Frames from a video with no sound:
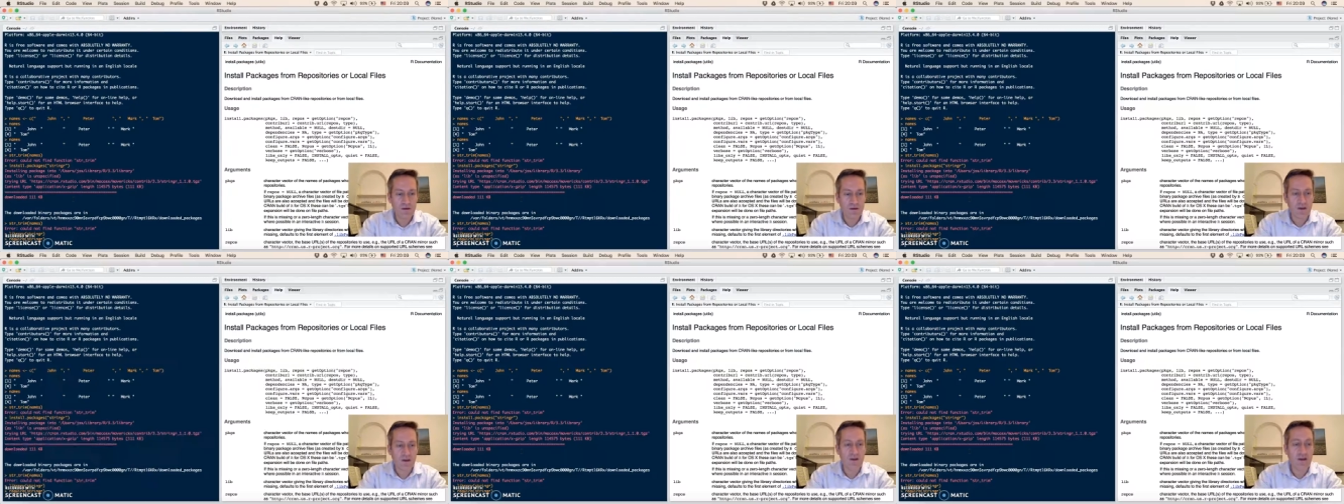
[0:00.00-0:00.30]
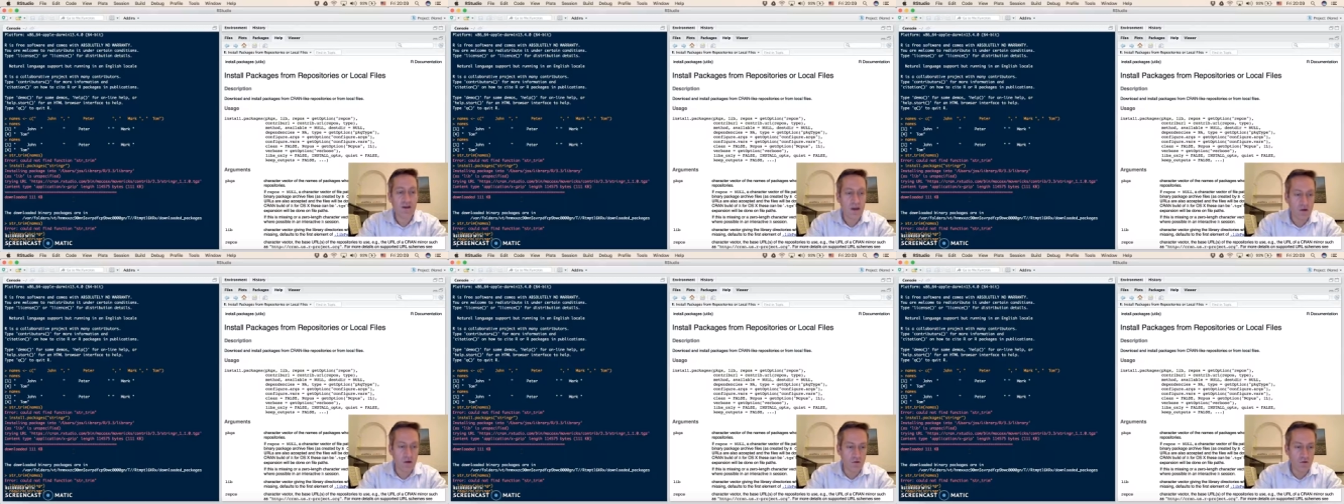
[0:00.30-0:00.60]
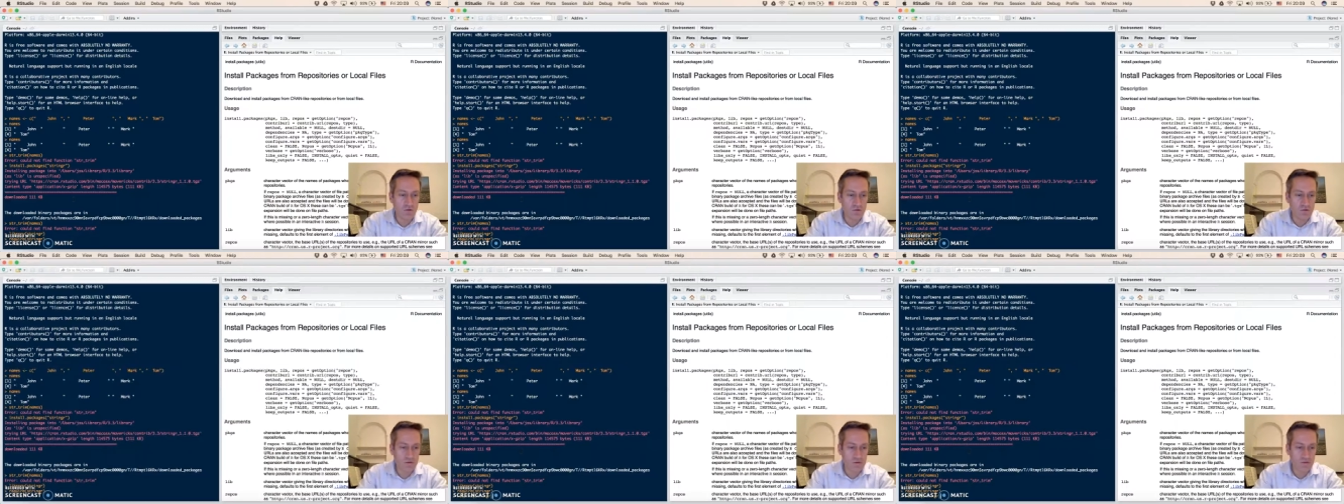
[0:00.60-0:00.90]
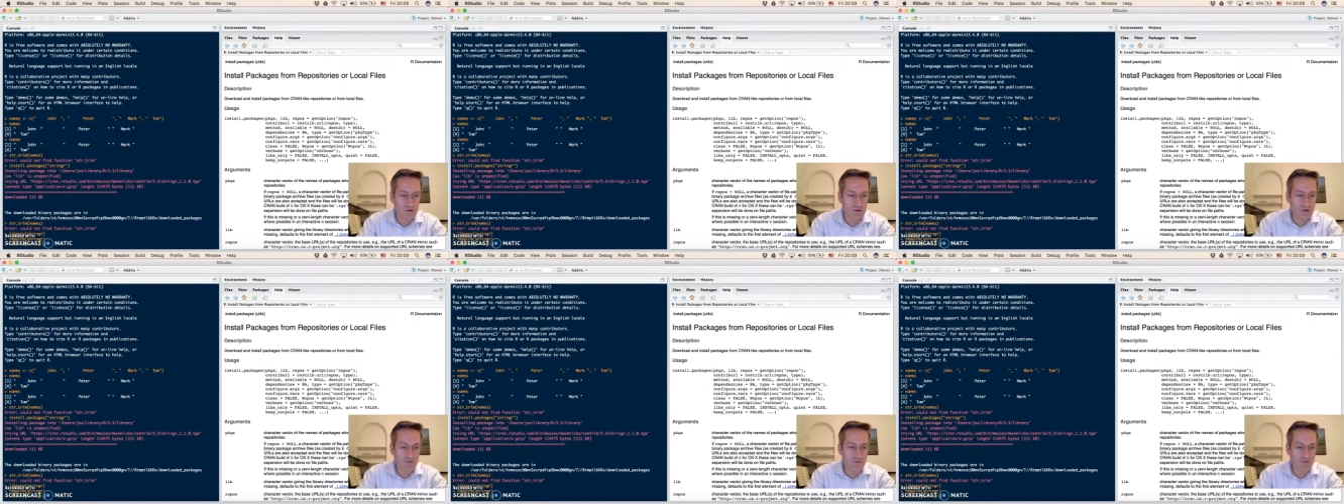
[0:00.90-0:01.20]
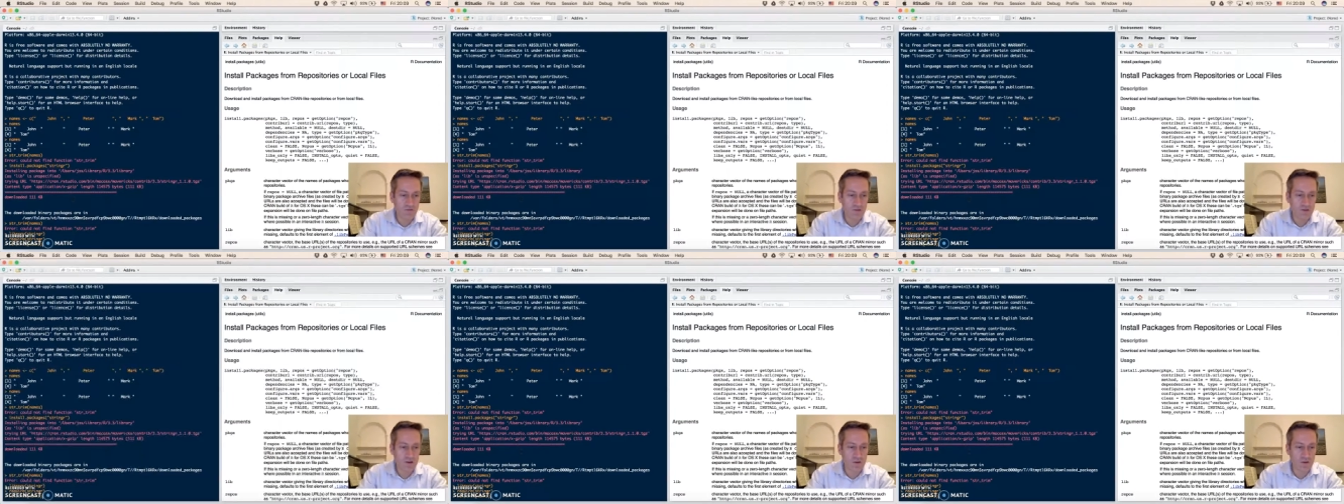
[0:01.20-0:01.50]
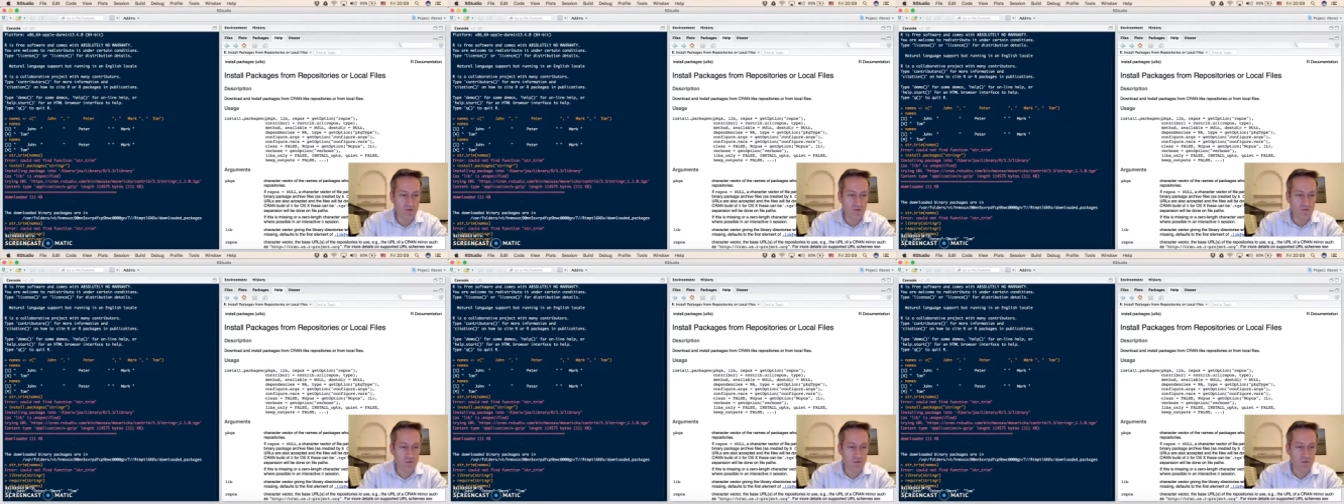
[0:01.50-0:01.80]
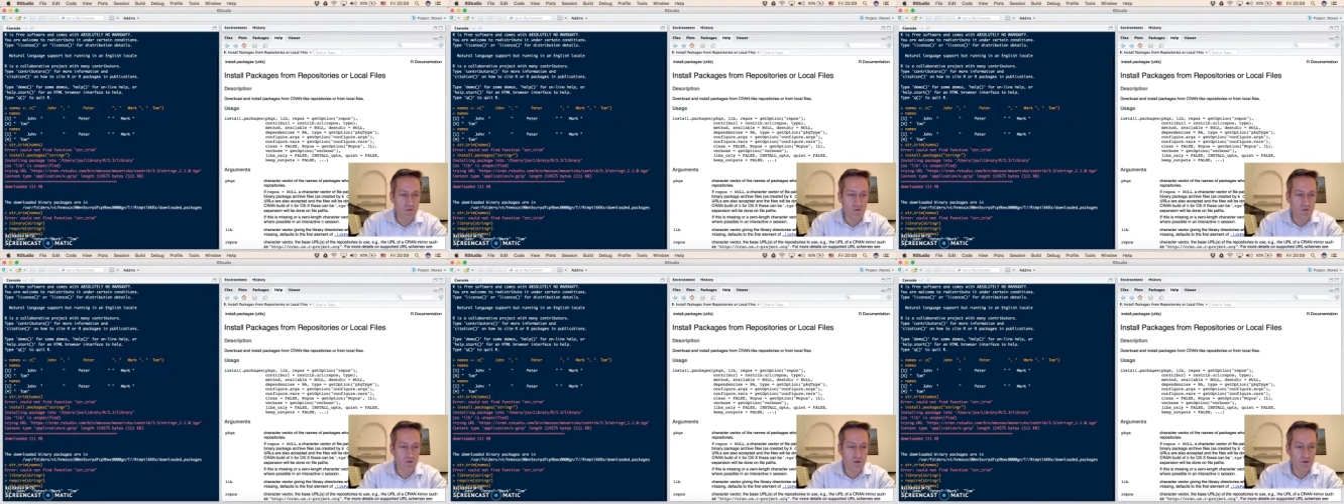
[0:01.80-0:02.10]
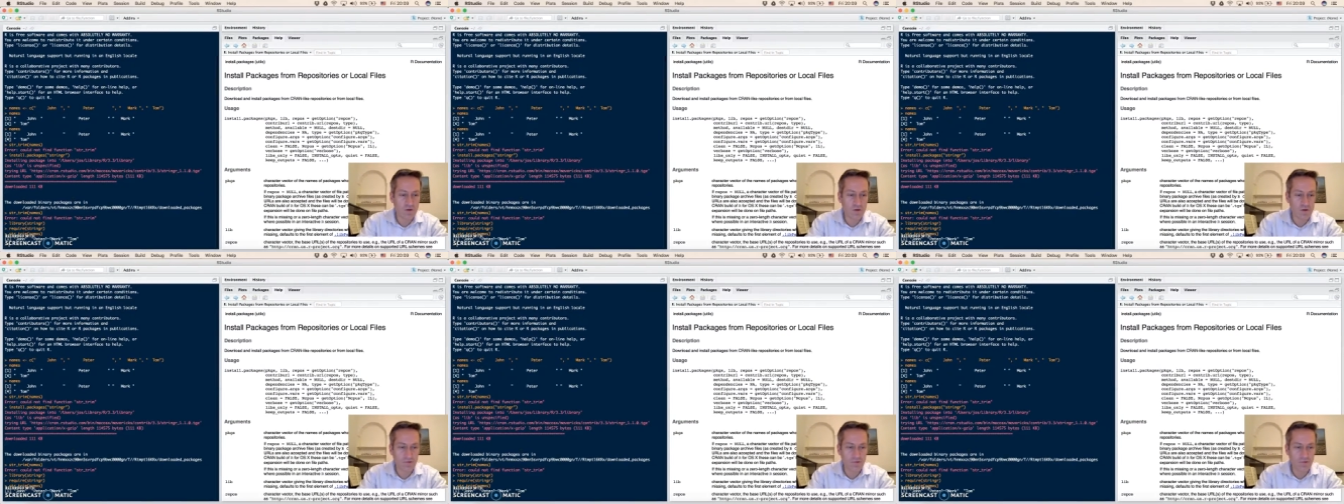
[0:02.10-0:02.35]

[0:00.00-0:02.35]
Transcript: And now this function will work,